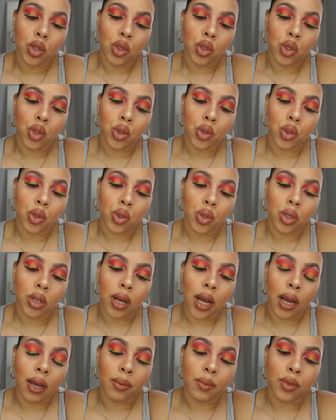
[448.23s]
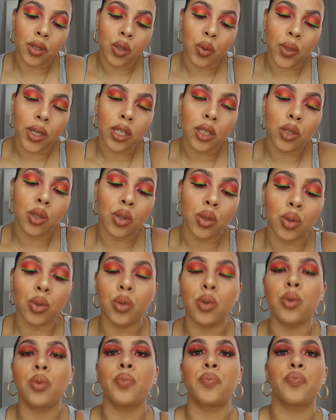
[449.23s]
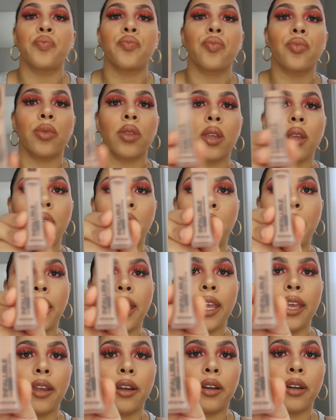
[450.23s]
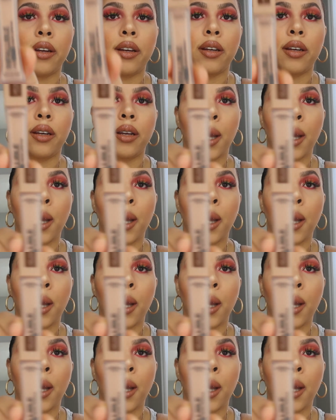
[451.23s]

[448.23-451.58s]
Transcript: Sweet 2 right here.